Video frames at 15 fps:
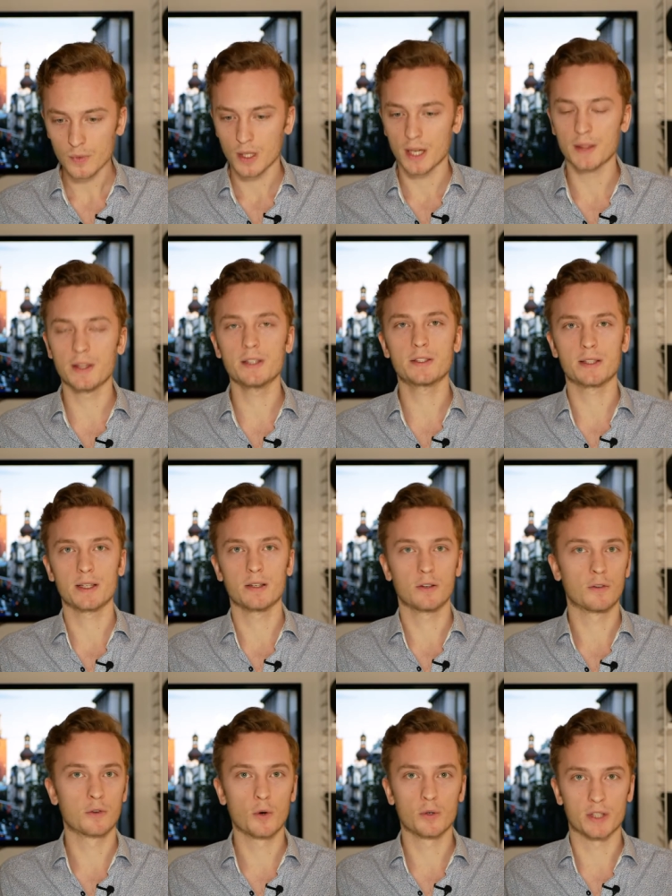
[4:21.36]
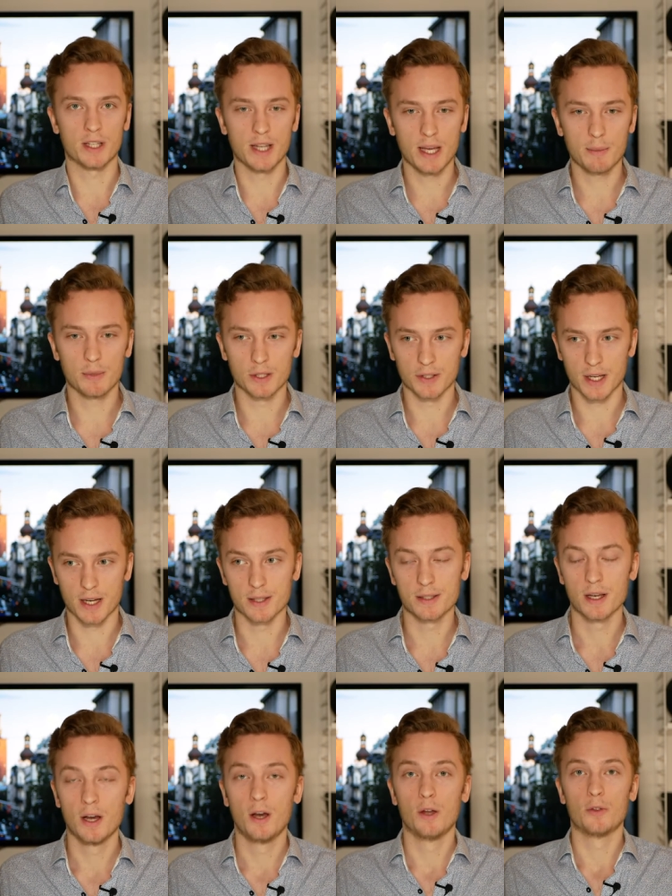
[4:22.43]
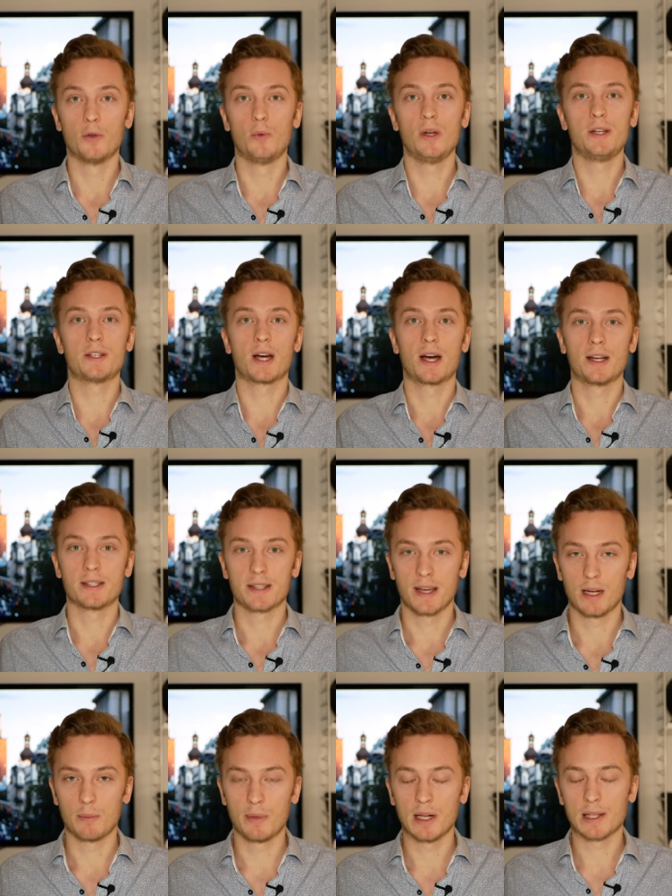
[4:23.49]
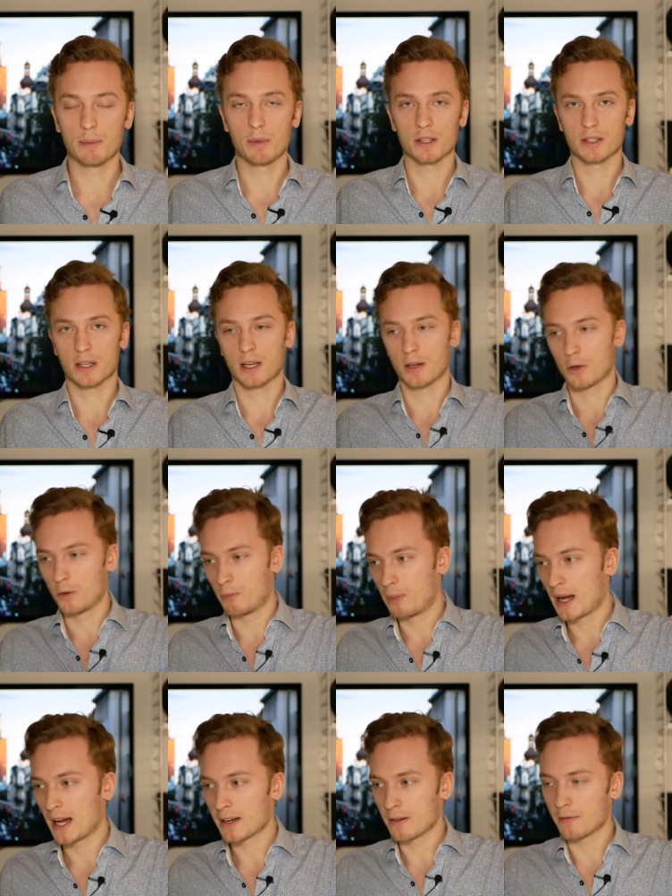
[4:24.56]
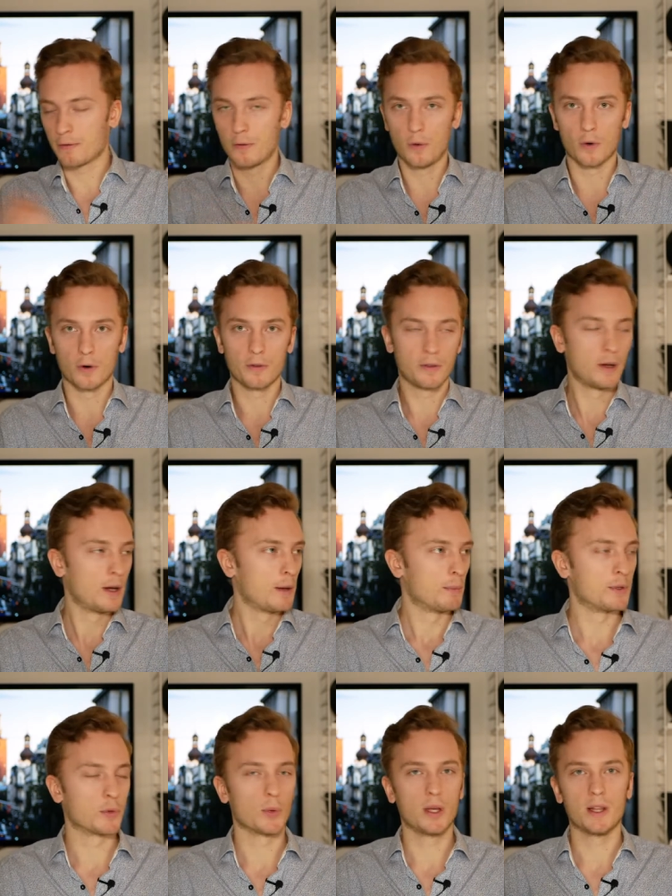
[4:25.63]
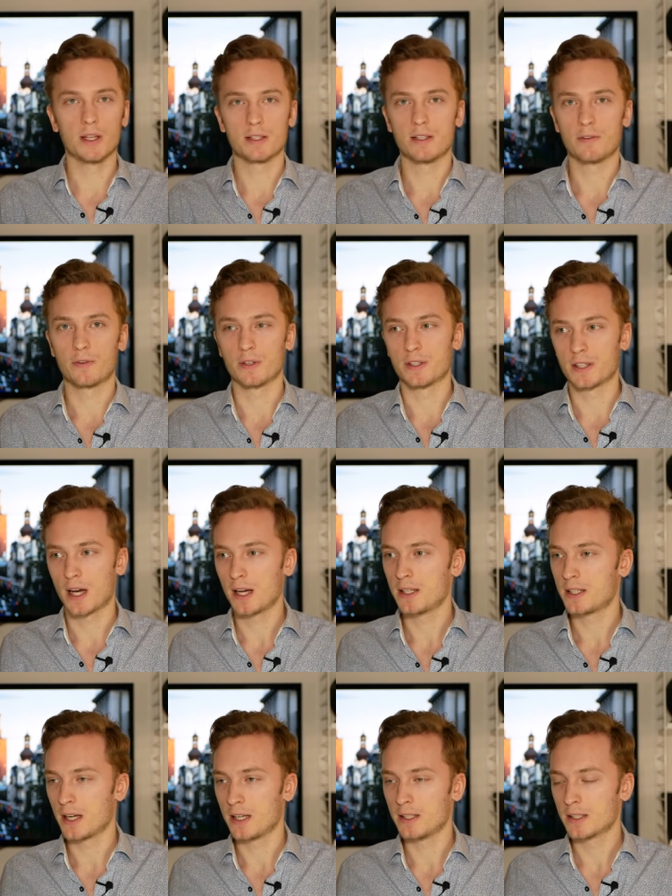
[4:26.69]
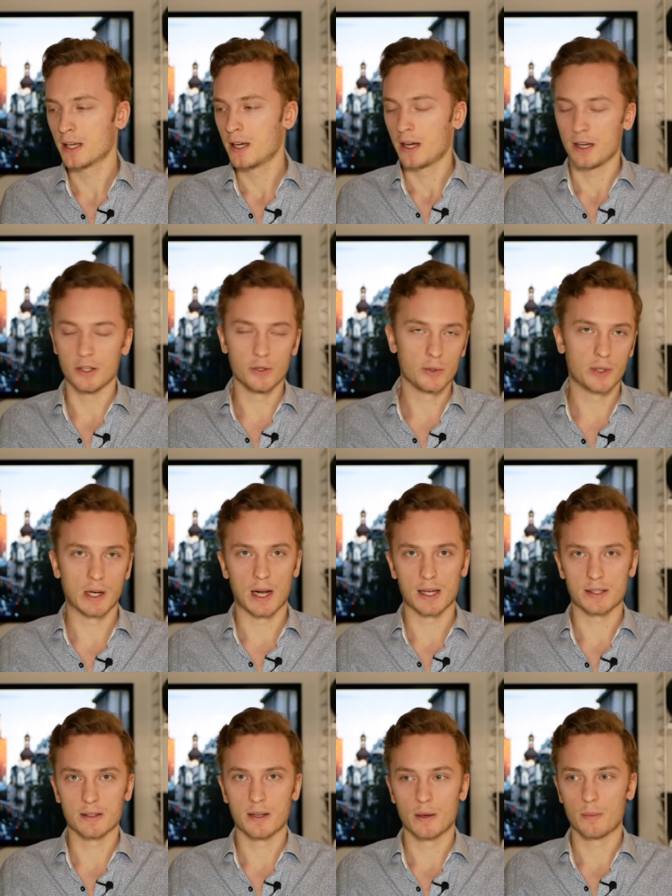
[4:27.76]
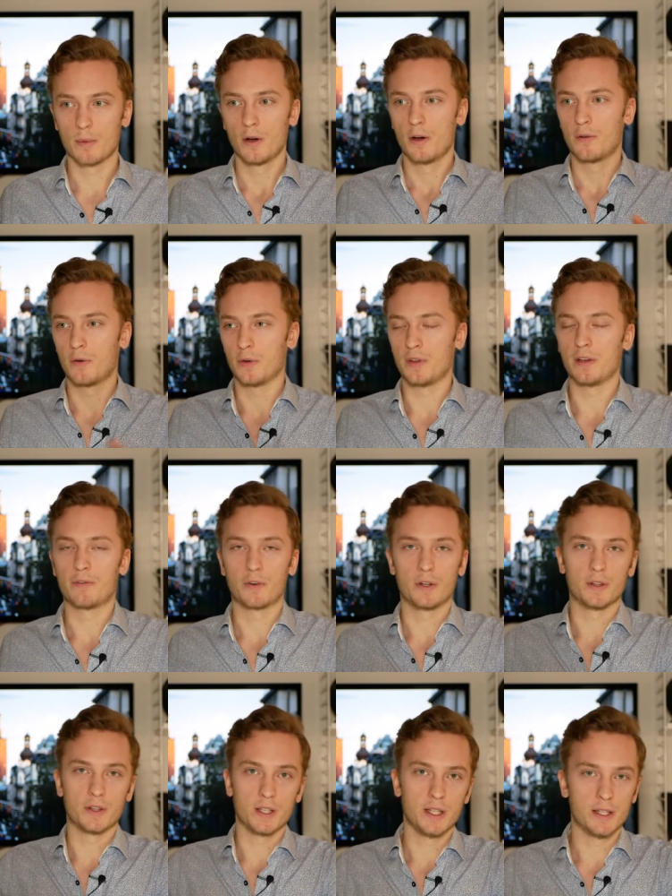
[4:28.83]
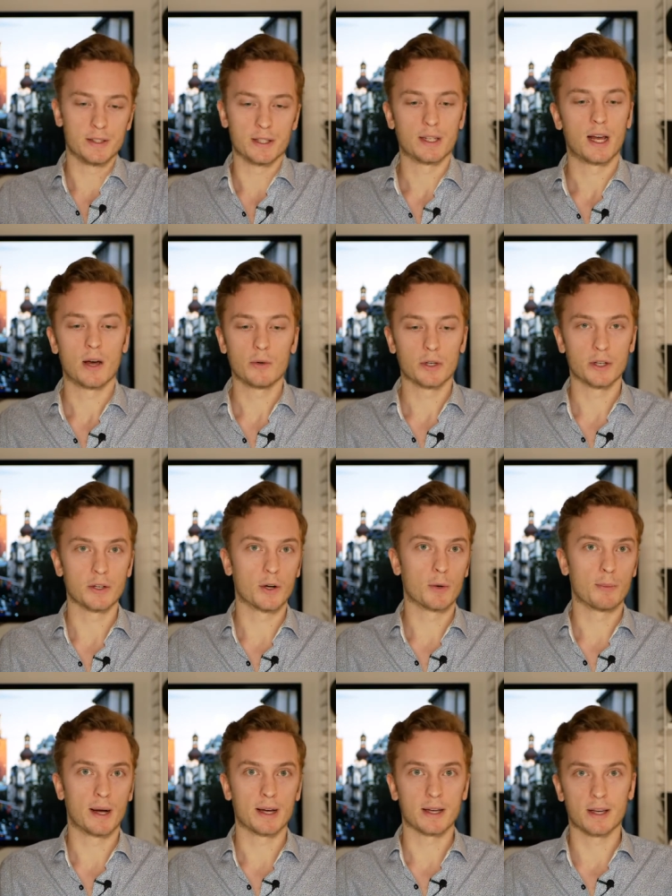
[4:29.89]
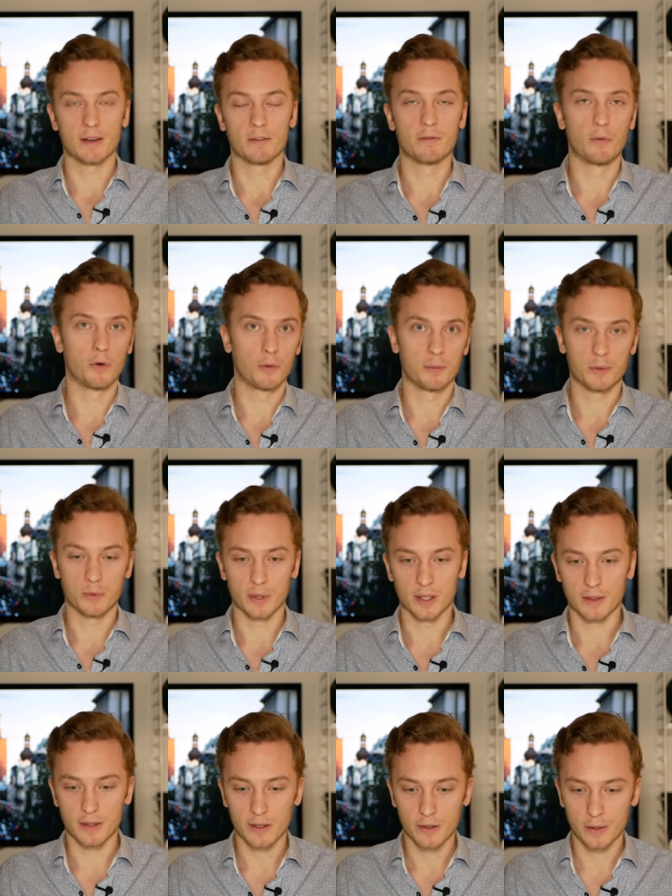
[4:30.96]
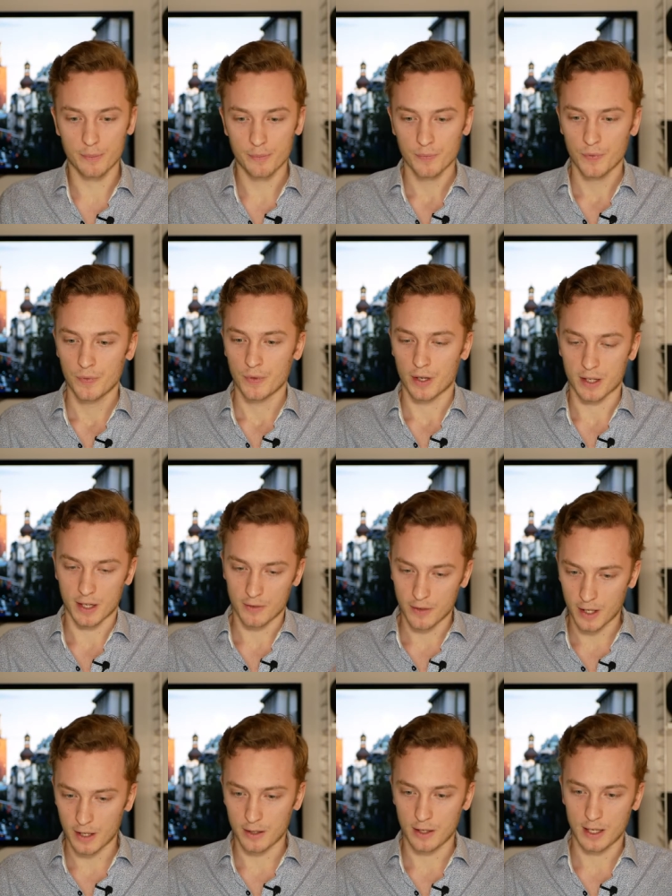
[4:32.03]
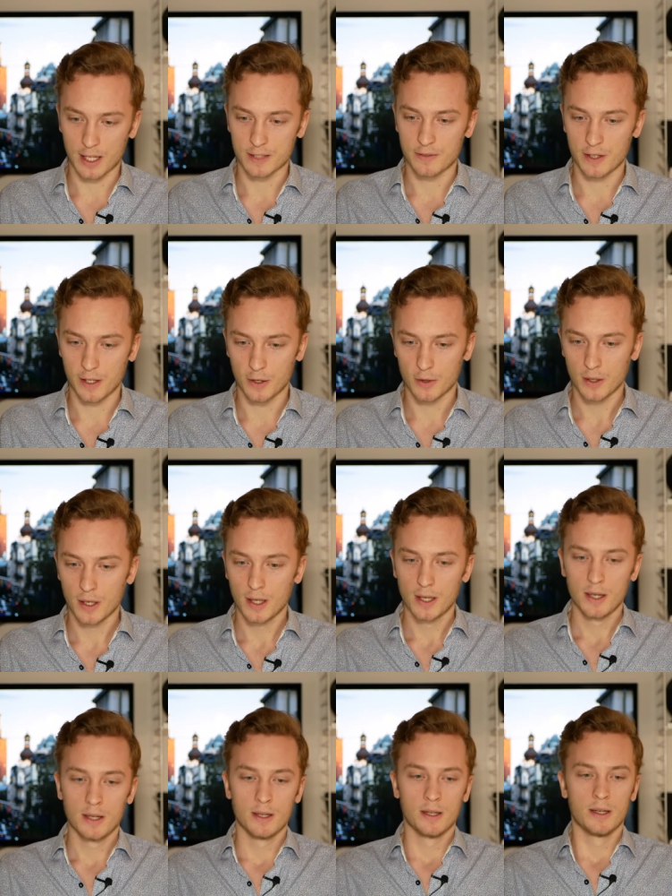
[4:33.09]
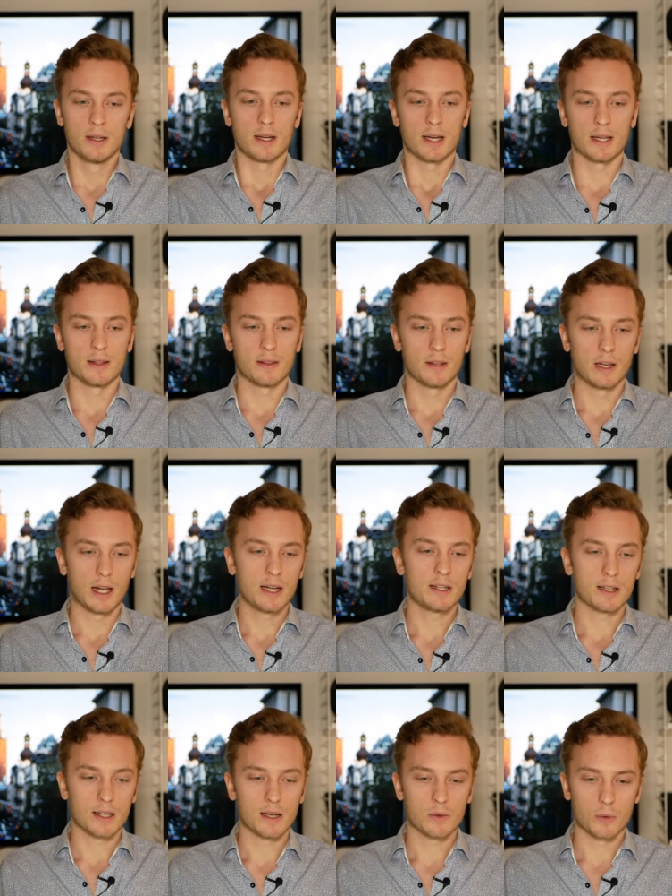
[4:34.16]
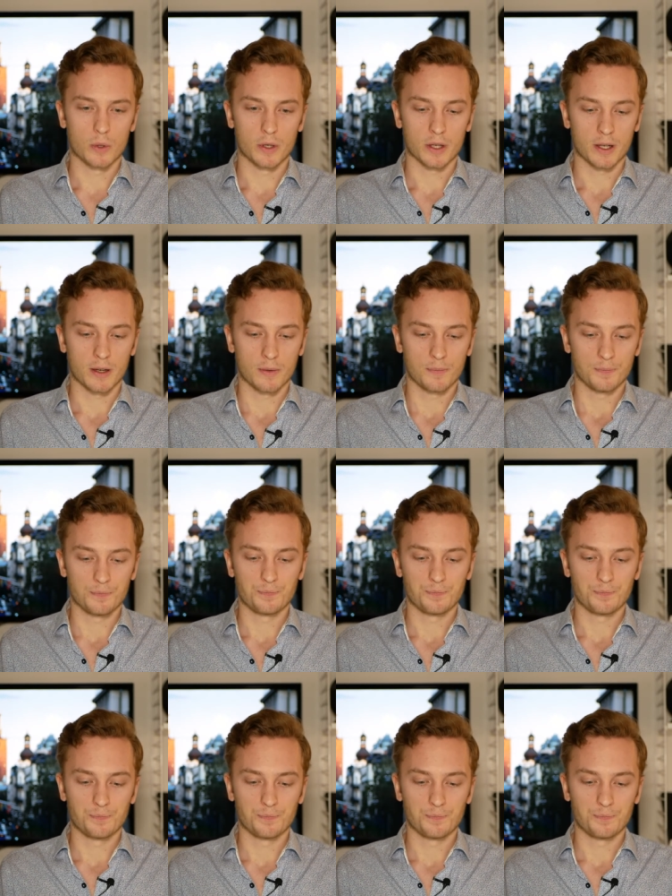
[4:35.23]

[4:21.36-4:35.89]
And this, of course, enables us to reach a higher scalability, because I can go back and forth between these different sidechains and utilize them for different needs. And now you can go back and forth between Ethereum. I covered that in the last video. And the Lightning Network